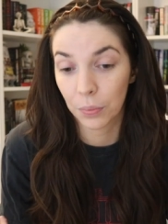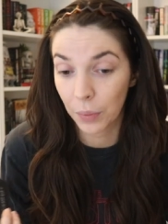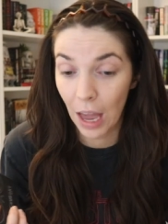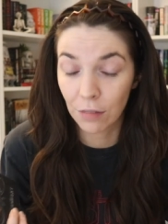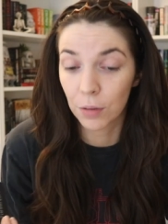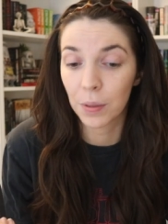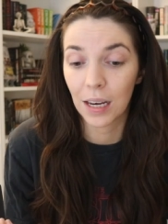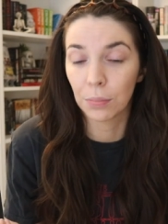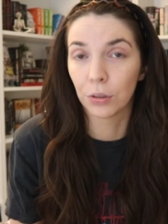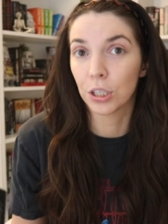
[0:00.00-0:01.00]
ever been
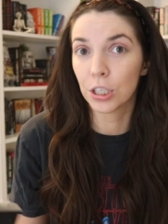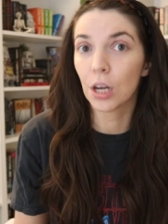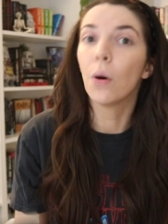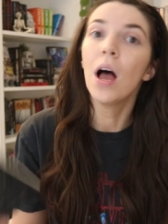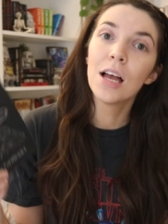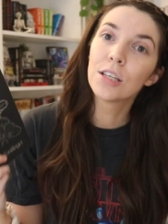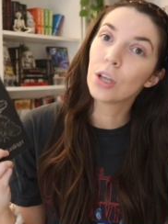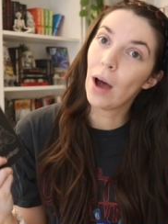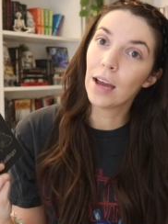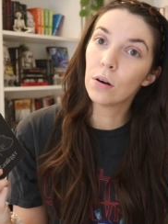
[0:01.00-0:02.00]
able to do.
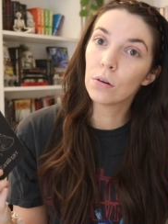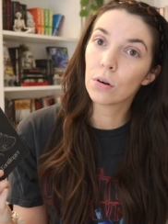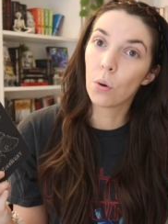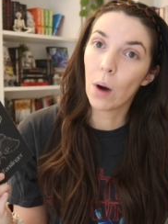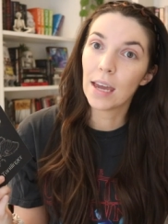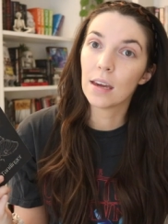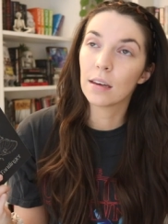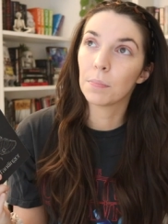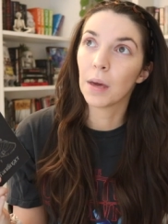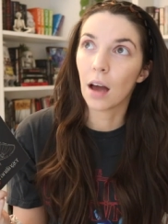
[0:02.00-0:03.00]
So I don't
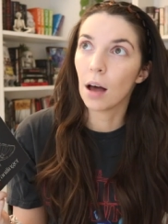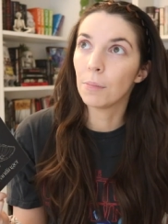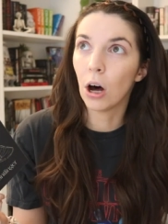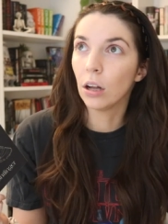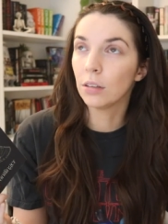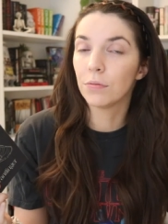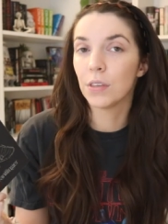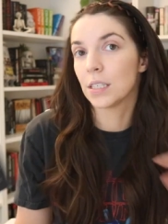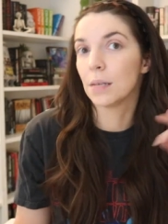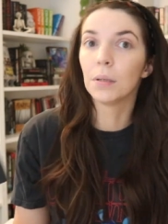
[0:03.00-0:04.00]
quite pick up all of
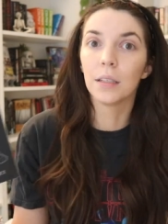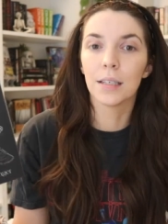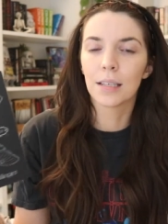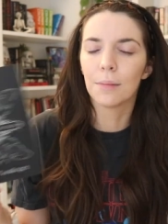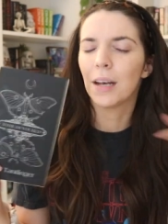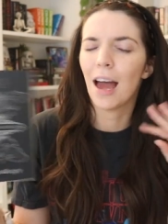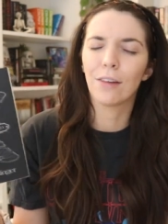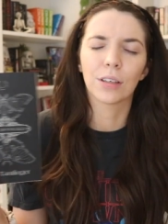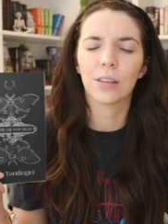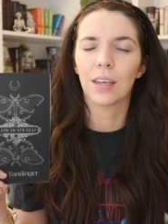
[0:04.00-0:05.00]
the symbolism and
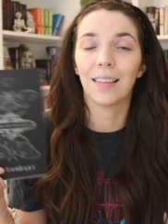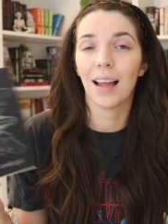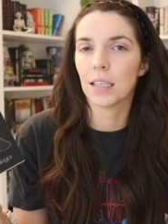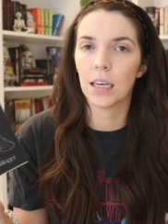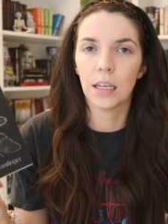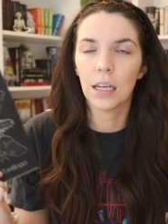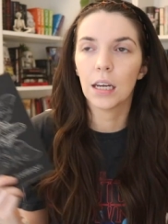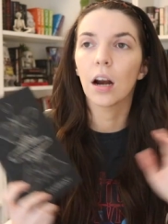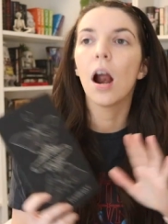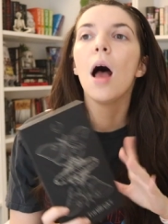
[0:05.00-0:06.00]
everything that's in
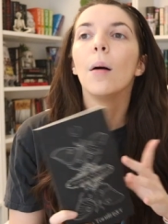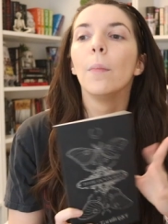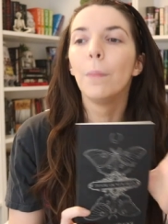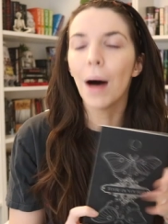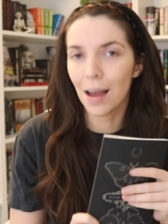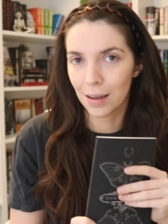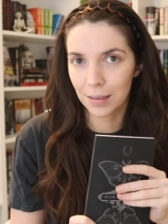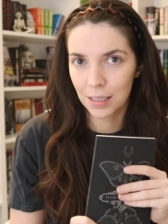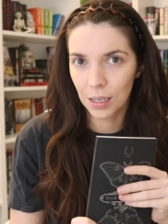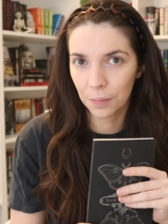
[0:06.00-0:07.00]
here,
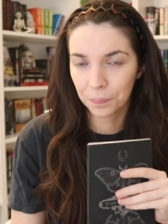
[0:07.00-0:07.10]
but